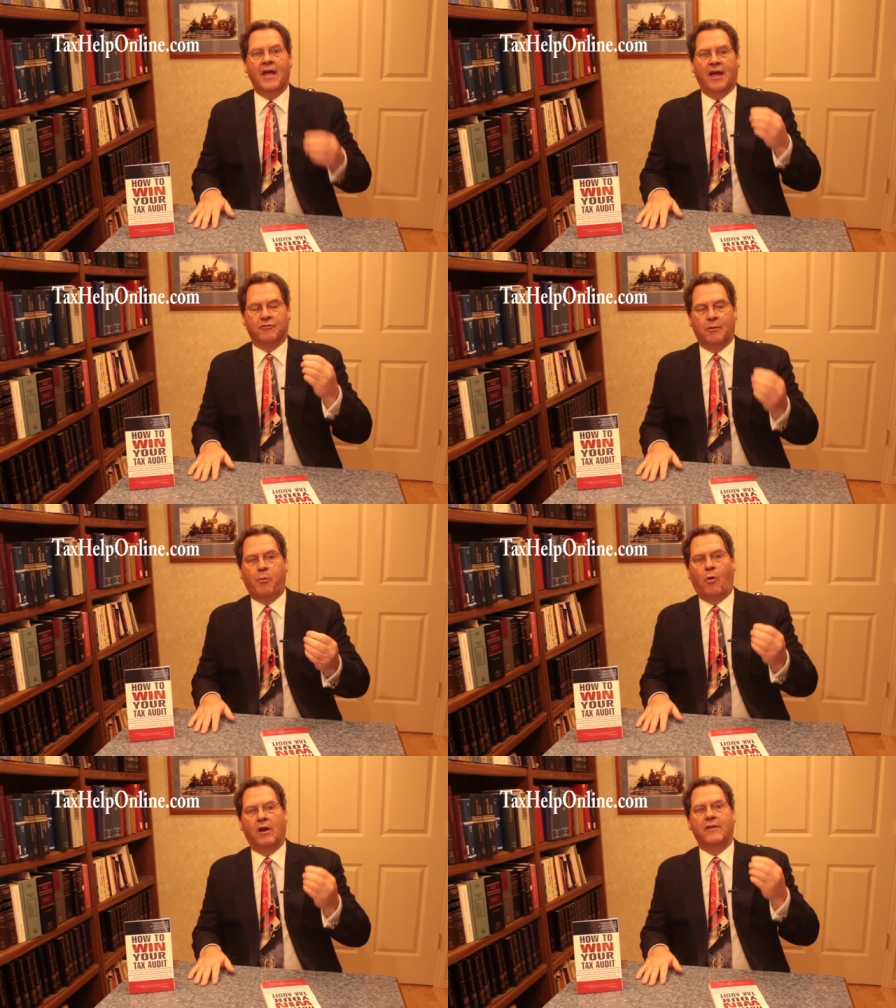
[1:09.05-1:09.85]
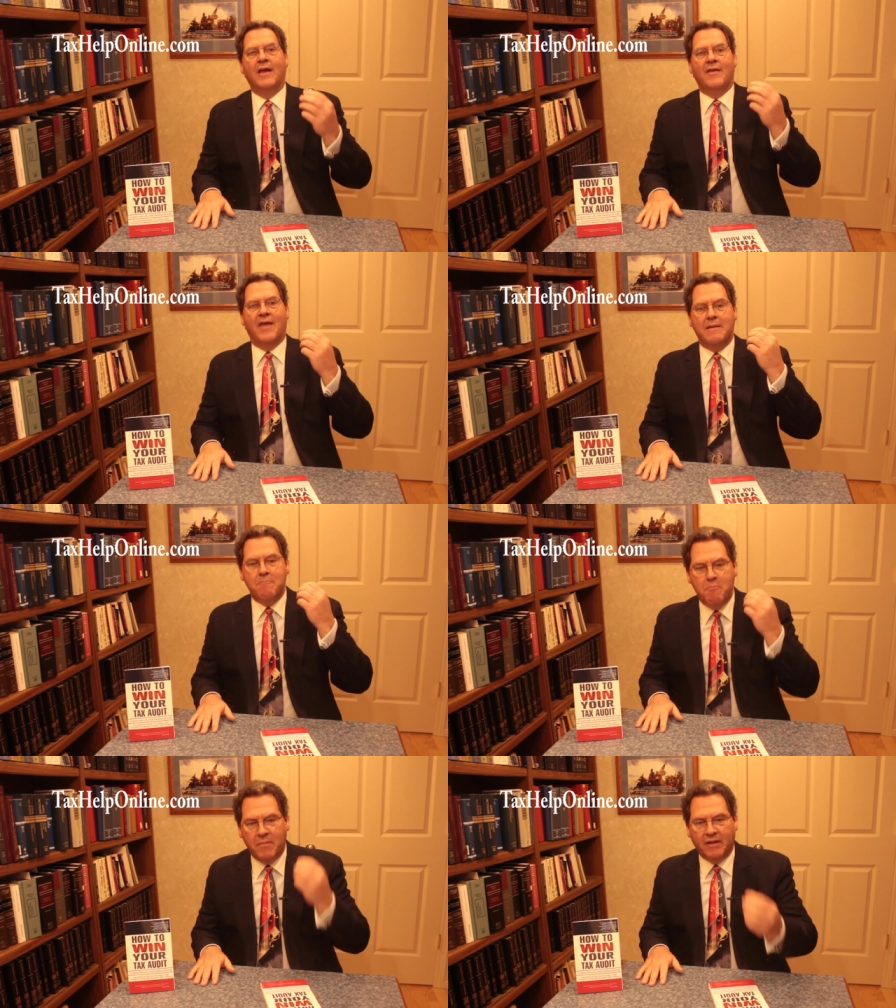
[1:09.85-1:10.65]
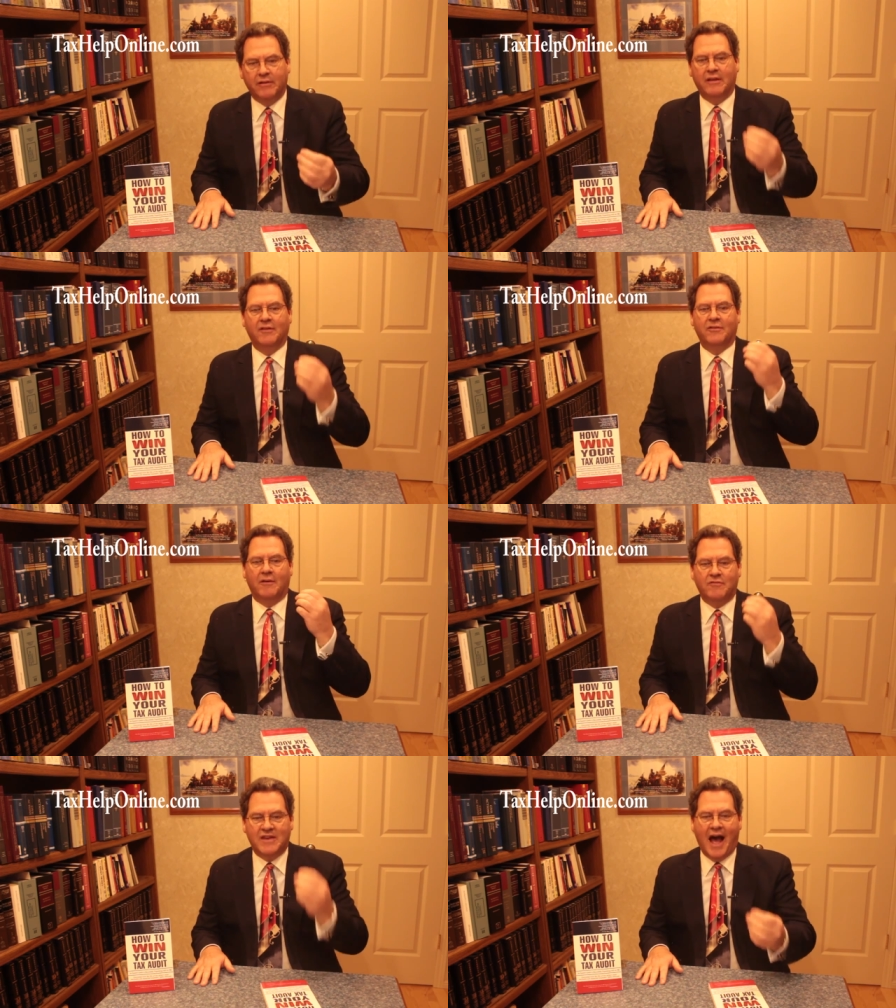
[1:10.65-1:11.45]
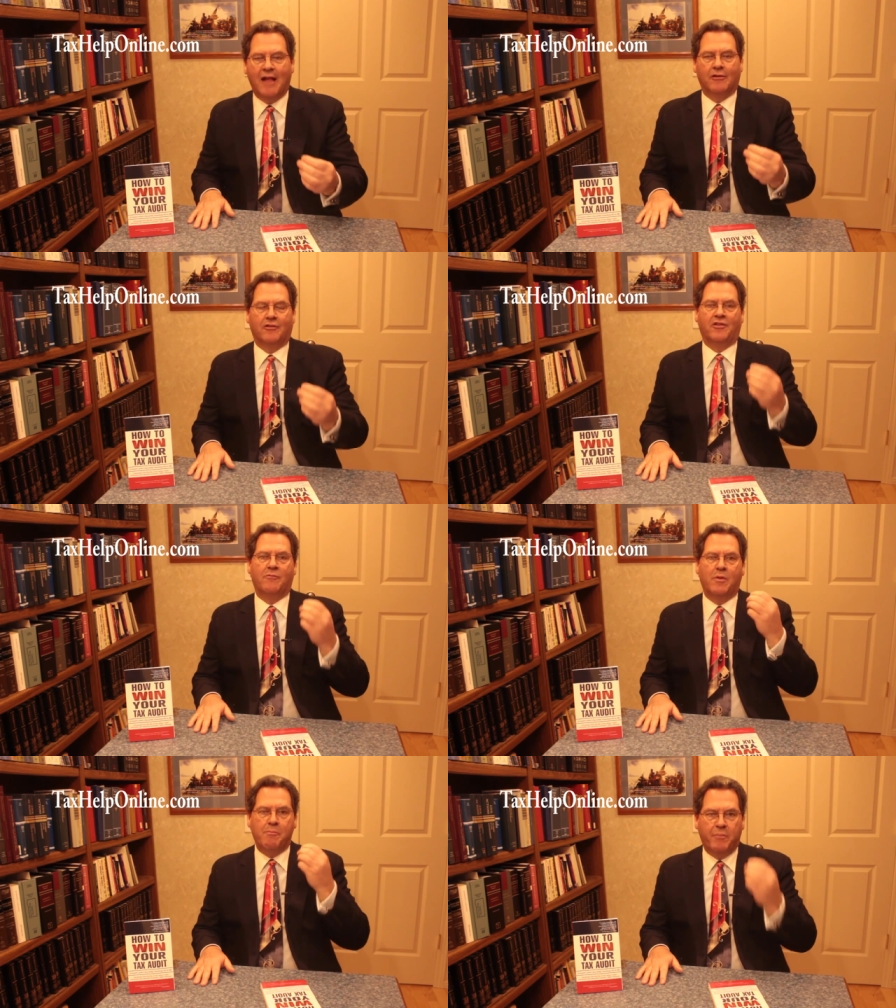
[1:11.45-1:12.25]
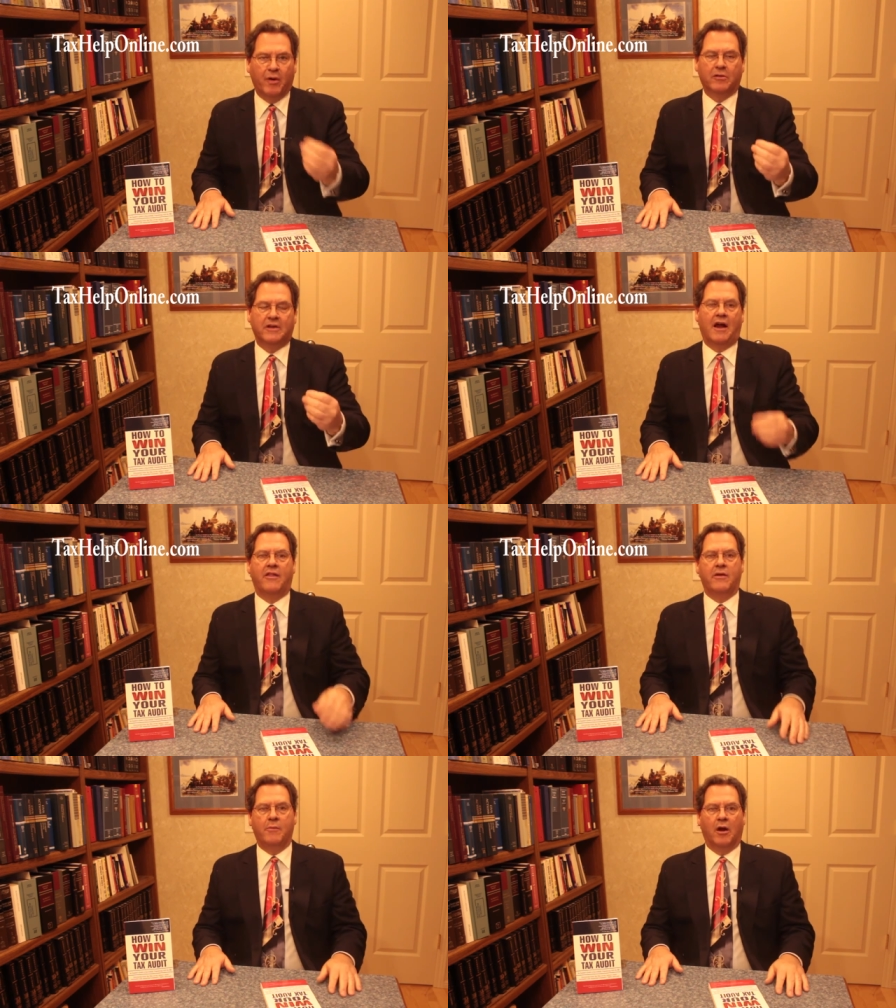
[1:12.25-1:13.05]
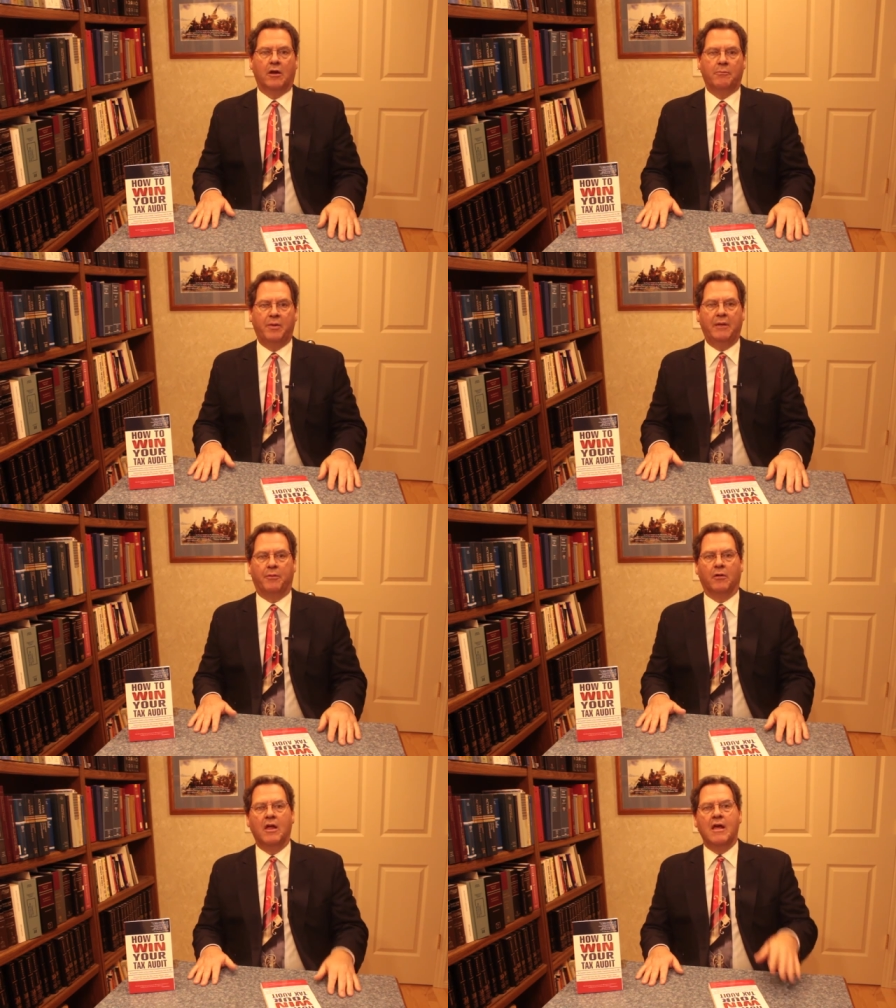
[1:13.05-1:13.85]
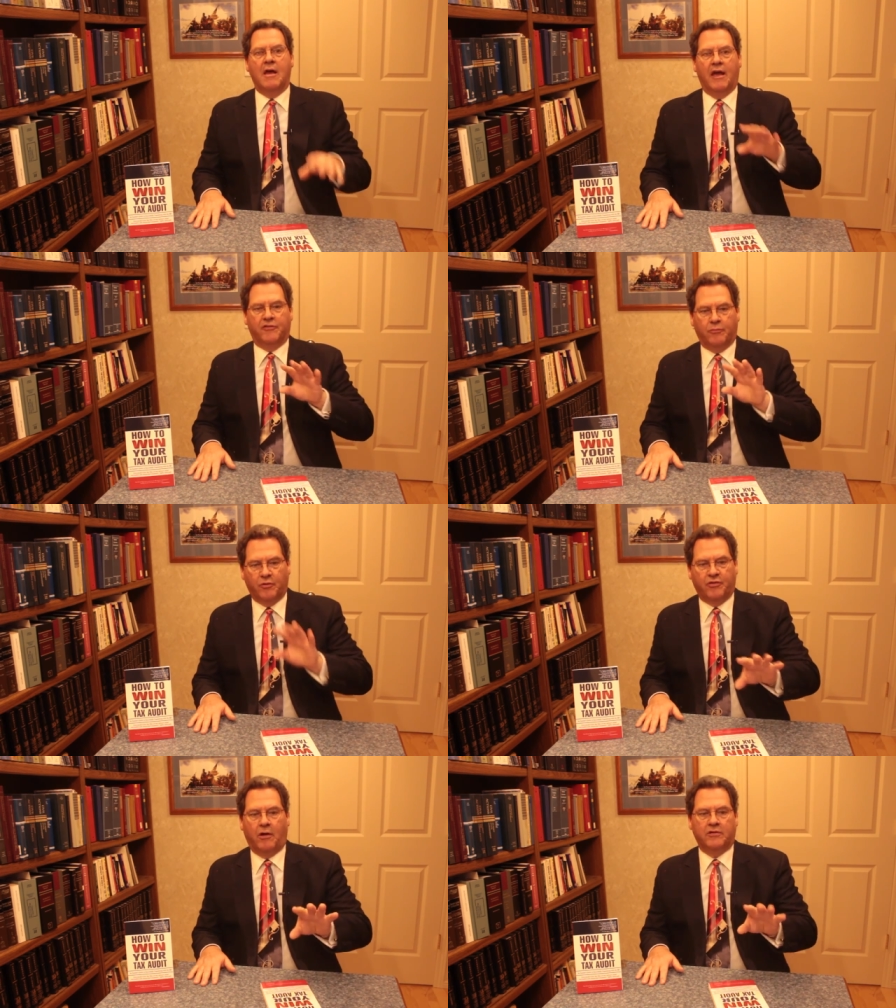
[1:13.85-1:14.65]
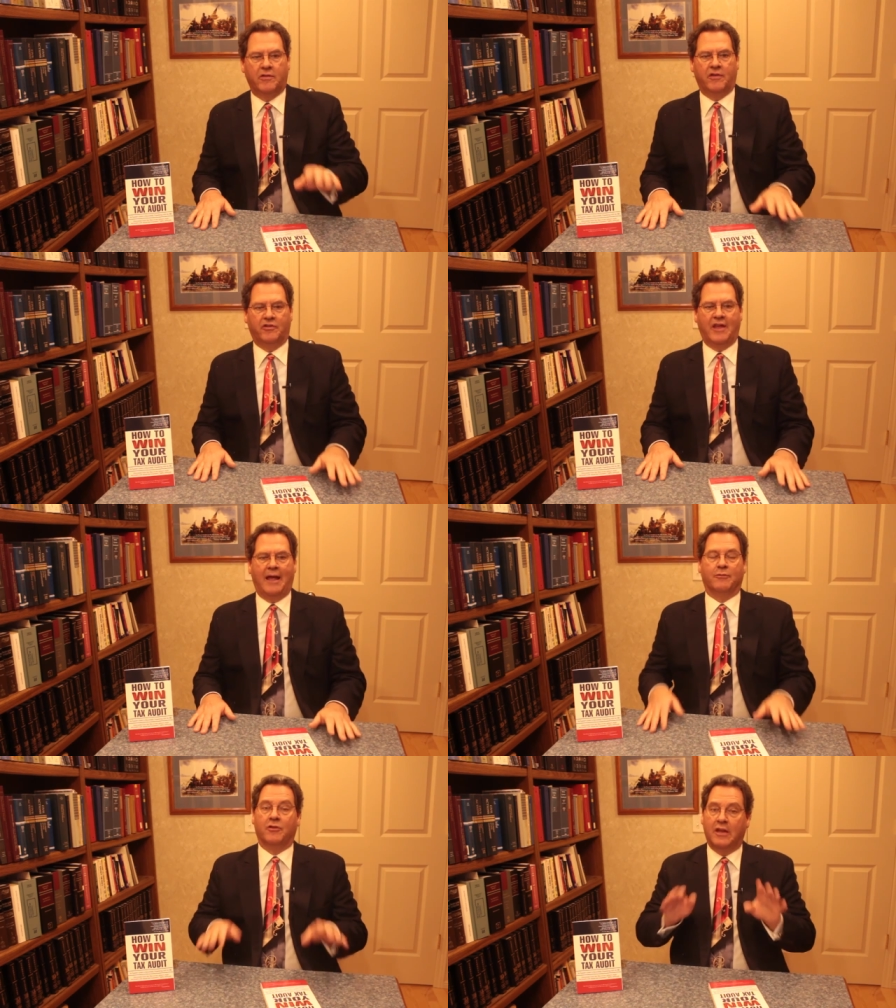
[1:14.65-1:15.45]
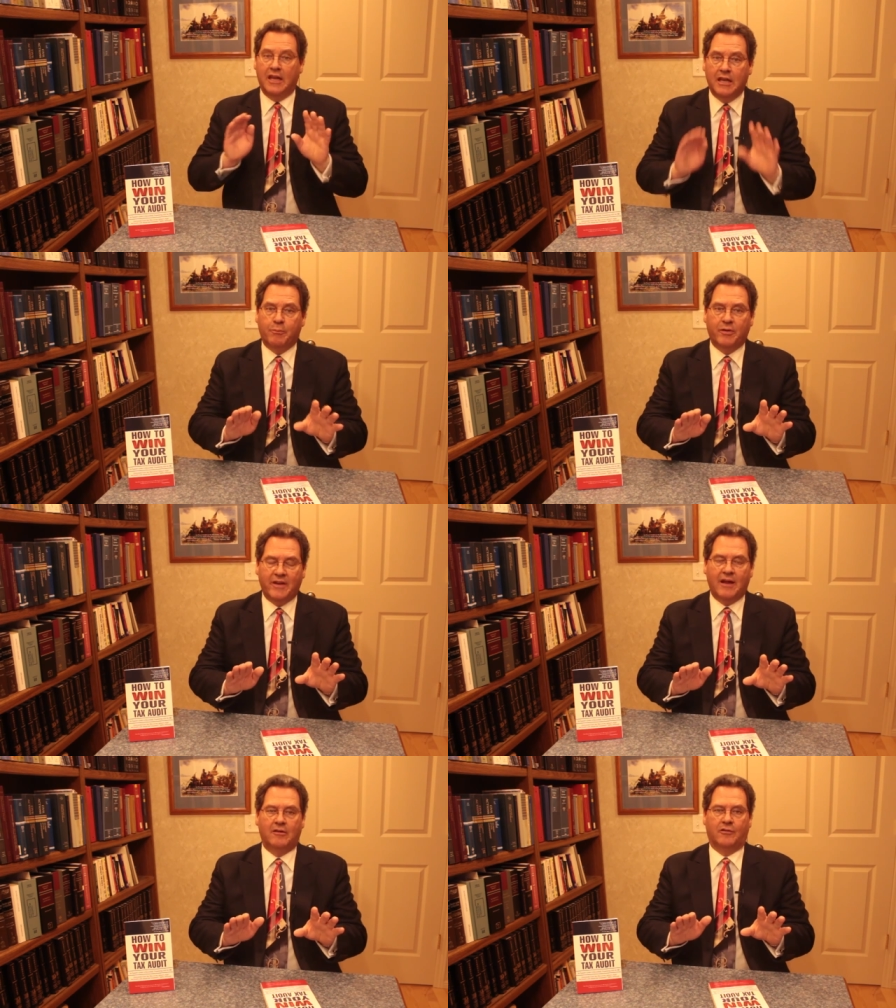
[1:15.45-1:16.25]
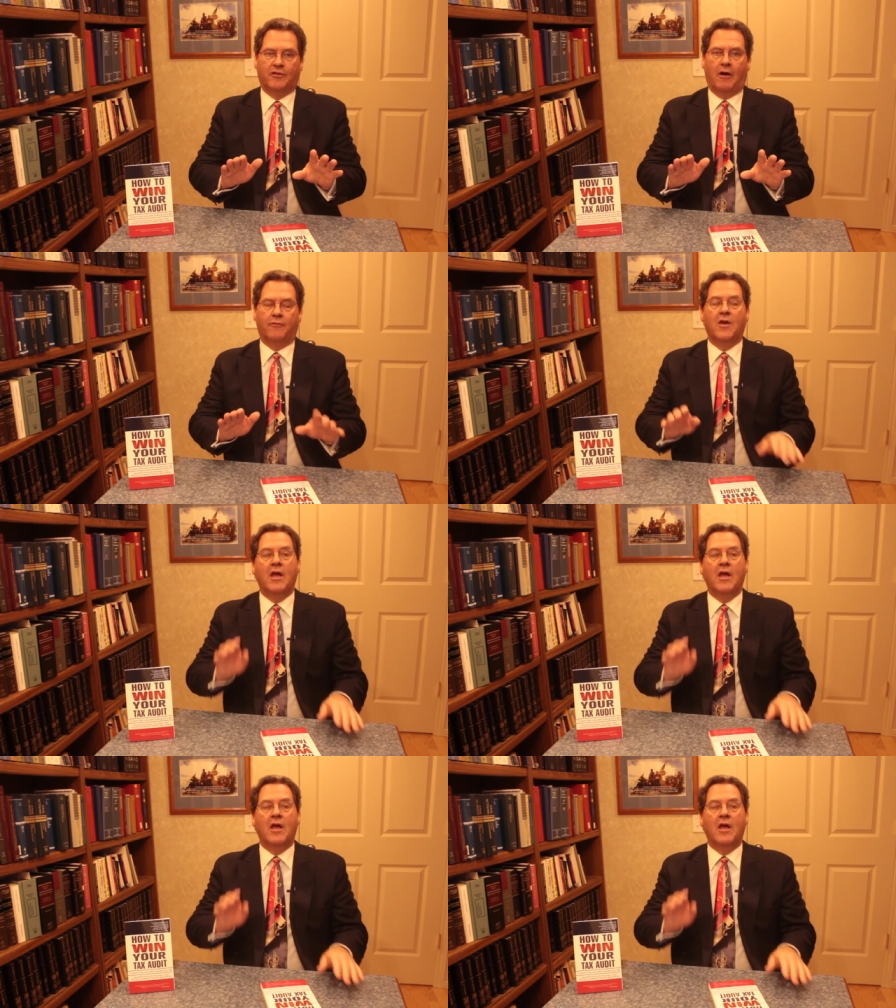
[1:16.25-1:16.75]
has reported that millions of dollars have been bilked out of the American people as a result of this scam. So you need to protect yourself.